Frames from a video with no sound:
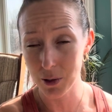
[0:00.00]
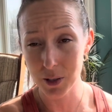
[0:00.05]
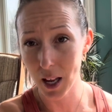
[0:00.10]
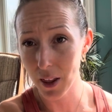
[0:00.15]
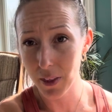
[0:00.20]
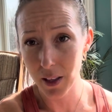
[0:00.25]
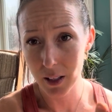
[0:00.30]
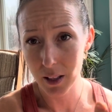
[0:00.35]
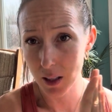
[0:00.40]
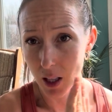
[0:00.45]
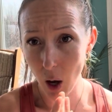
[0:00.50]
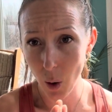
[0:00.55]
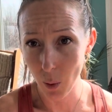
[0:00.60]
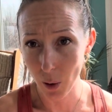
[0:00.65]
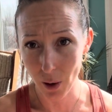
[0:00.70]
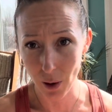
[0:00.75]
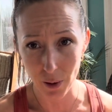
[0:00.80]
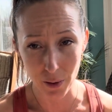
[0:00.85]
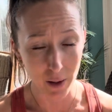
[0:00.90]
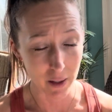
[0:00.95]
nothing
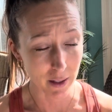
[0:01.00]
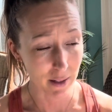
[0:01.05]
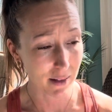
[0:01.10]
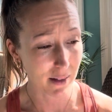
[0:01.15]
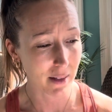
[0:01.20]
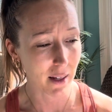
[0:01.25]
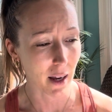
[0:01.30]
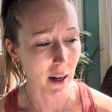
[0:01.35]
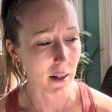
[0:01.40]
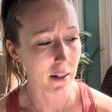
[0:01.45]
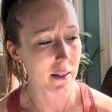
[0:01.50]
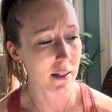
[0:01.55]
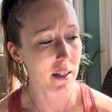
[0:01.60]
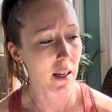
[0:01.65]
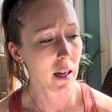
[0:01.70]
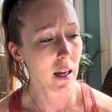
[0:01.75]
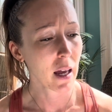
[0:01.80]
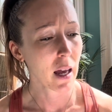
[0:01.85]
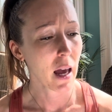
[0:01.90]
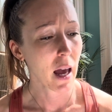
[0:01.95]
lower than a 6.
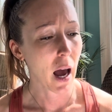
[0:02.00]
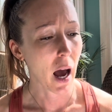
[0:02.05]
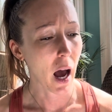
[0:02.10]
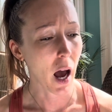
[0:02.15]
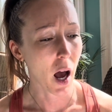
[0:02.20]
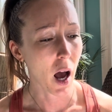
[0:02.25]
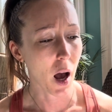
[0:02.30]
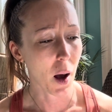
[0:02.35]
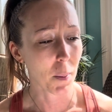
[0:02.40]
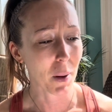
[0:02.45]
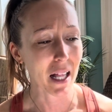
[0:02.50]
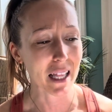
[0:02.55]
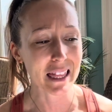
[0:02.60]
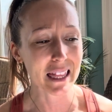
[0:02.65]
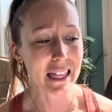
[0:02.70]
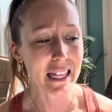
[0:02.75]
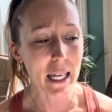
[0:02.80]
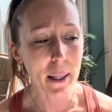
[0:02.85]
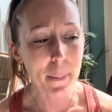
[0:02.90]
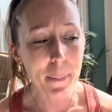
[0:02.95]

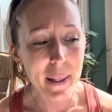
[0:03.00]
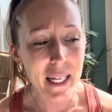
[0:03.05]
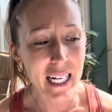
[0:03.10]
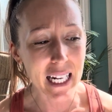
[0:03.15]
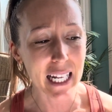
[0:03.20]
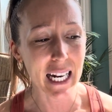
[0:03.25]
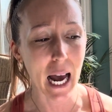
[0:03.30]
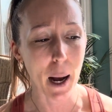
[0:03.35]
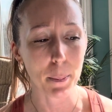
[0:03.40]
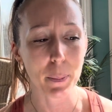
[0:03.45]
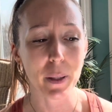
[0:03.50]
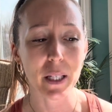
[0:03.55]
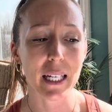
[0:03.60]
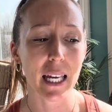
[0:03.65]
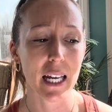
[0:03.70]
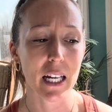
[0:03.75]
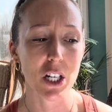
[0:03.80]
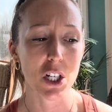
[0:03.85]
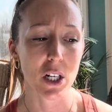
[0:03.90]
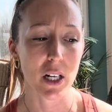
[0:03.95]
Limited
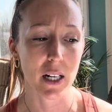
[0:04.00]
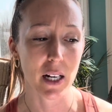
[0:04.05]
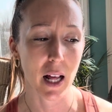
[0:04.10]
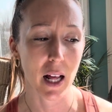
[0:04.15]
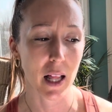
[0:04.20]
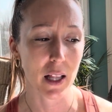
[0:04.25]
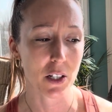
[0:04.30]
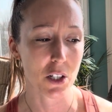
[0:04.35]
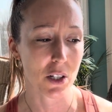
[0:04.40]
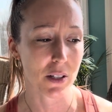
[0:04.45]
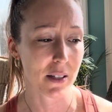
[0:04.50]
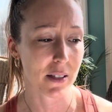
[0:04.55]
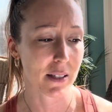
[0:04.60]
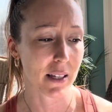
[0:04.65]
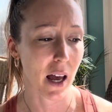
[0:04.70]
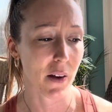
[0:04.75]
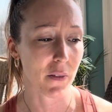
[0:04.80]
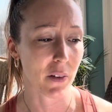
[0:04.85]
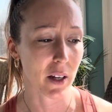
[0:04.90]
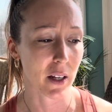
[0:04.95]
application and knowledge is a
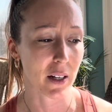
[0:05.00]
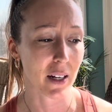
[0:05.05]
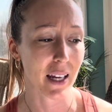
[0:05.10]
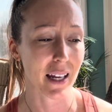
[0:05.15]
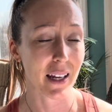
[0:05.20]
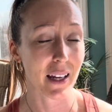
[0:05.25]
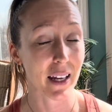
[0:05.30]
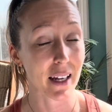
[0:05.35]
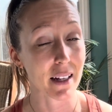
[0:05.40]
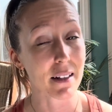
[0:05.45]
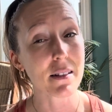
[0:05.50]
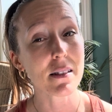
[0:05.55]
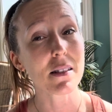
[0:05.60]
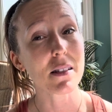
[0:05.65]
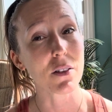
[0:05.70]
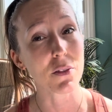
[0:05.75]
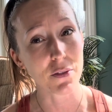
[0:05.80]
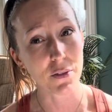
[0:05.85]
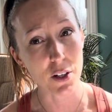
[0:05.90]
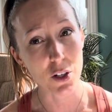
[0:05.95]
7.
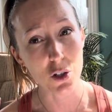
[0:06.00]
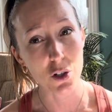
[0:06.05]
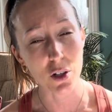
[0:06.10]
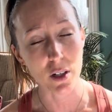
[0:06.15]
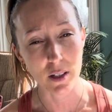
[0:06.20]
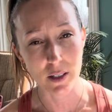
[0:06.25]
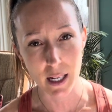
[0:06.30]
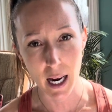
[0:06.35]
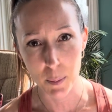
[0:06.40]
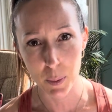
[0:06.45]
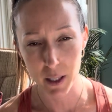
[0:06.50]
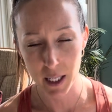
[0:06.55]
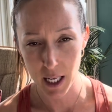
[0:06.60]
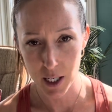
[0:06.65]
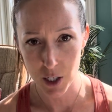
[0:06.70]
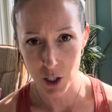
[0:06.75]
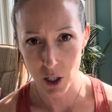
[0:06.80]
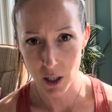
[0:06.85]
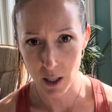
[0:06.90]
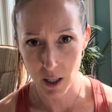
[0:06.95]
Insufficient
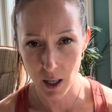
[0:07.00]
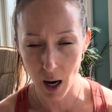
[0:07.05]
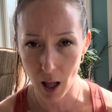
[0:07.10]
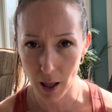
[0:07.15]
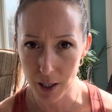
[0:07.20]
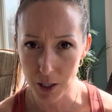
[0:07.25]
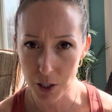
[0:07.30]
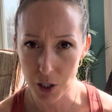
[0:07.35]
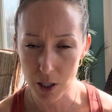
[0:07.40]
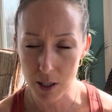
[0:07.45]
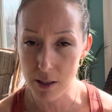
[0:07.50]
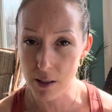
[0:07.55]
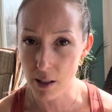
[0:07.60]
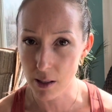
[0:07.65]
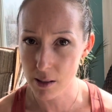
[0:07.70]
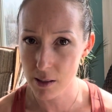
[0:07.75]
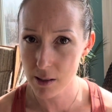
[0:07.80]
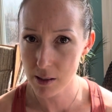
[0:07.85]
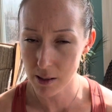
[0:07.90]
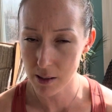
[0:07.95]
application and knowledge is a
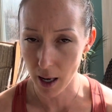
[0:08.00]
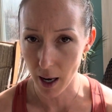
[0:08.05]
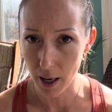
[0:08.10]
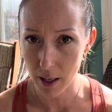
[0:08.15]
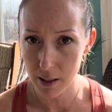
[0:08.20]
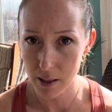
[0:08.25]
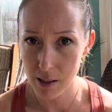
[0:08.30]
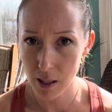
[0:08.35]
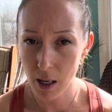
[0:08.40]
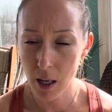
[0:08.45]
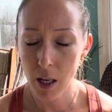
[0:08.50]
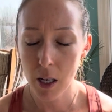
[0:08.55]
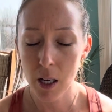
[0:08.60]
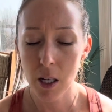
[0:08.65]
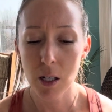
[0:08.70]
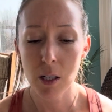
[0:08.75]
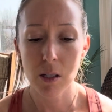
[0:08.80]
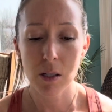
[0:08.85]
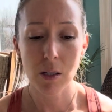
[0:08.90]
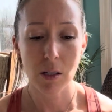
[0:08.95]
6.
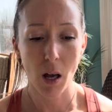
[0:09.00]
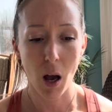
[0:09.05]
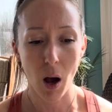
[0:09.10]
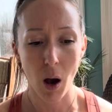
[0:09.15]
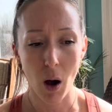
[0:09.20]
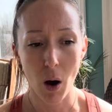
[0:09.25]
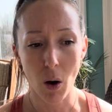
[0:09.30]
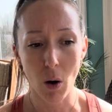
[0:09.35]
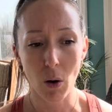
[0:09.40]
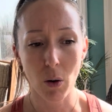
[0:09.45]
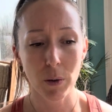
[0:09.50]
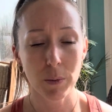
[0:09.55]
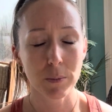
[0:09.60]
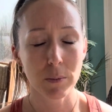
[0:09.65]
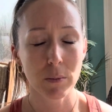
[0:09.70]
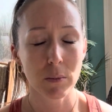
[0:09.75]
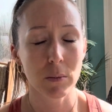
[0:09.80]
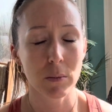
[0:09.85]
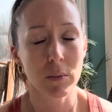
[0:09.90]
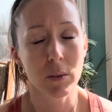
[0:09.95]
So,
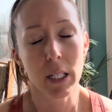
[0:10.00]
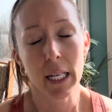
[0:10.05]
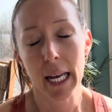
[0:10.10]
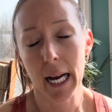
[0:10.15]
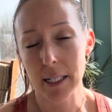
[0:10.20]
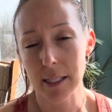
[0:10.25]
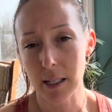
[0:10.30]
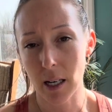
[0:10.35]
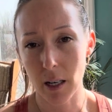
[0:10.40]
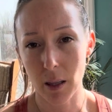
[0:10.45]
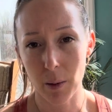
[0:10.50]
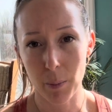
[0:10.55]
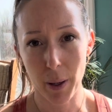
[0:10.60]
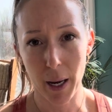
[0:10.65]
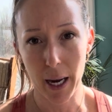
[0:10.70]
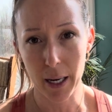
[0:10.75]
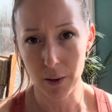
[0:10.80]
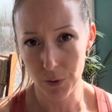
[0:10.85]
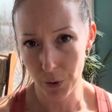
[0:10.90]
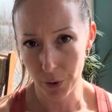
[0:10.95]
cat's out of the
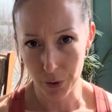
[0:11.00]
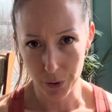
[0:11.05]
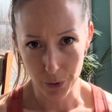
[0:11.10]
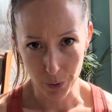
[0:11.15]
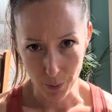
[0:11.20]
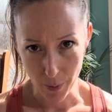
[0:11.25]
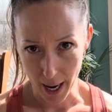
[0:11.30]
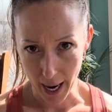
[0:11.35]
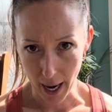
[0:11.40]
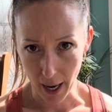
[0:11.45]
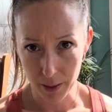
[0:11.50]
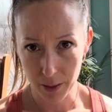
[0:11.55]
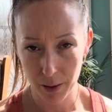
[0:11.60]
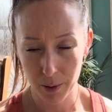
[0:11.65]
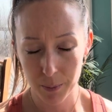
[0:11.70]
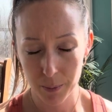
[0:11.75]
bag if you can do math.